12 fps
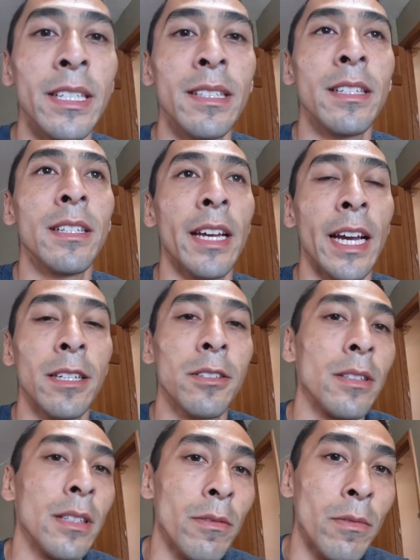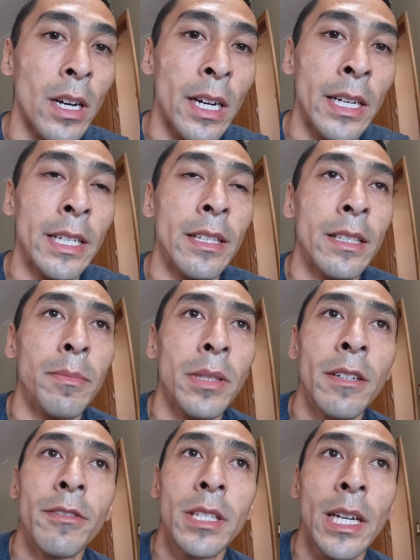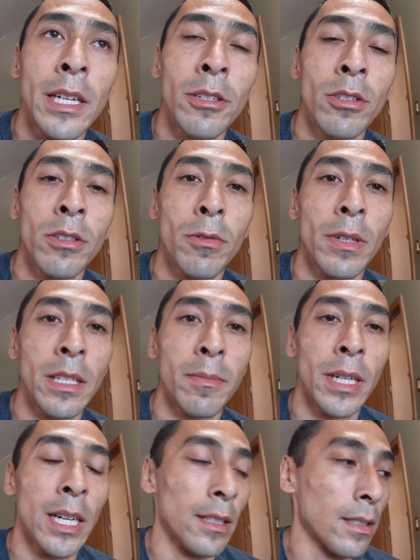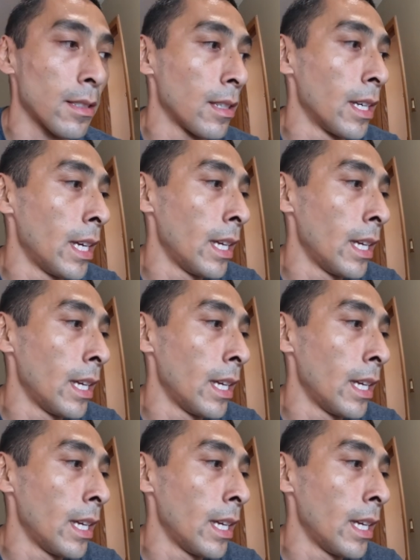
is an excellent rod. I believe it's 120 bucks.